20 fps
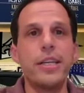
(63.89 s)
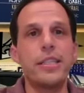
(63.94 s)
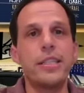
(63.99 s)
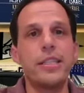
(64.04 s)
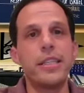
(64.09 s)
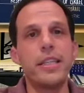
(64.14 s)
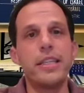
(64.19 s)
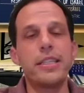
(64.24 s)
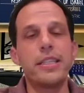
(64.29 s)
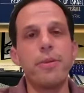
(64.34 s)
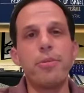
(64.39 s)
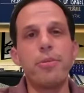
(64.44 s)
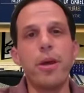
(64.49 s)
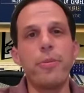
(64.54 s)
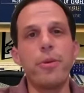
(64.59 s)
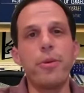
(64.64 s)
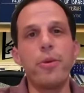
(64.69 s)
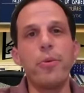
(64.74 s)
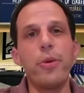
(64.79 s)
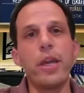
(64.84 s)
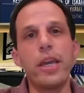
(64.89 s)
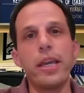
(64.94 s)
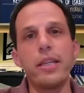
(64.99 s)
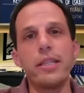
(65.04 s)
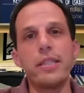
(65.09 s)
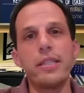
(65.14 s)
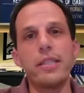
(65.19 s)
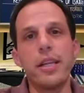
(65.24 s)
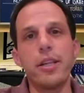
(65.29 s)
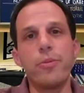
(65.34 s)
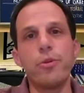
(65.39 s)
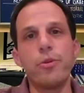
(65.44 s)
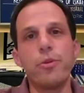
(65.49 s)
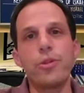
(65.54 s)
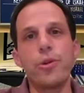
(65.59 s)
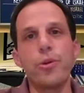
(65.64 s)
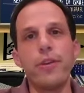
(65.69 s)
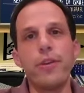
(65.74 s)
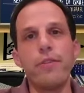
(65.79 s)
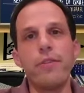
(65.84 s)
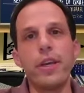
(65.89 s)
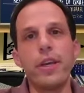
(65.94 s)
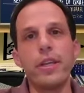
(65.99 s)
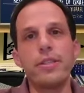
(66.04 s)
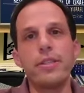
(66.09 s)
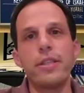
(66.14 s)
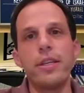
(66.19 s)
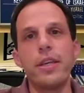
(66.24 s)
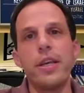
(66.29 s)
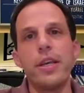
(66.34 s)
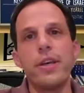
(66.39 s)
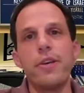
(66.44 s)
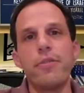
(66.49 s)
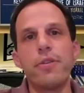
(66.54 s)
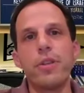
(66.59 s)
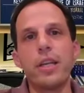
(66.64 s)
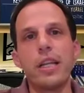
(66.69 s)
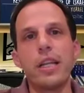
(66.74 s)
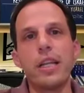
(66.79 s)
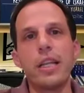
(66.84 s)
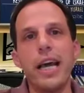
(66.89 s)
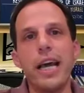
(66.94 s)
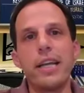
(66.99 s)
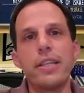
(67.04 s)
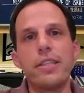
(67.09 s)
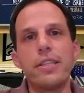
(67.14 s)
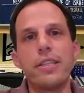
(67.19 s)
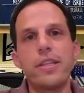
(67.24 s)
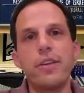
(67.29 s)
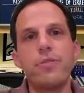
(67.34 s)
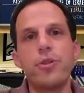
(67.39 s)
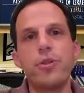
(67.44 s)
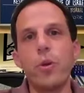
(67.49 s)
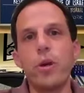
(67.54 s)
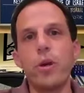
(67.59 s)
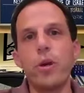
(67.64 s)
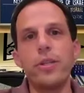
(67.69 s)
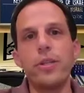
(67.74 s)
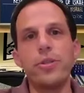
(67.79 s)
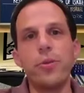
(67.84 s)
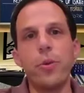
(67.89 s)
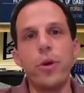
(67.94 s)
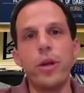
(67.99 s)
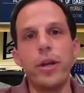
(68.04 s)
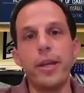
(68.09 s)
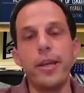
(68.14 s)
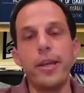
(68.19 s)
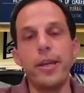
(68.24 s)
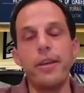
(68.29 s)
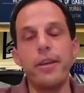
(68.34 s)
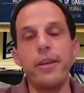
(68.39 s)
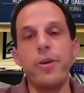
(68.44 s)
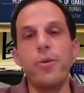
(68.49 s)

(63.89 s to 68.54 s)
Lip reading: to this upcoming weekend's celebratory events for the class of 2020,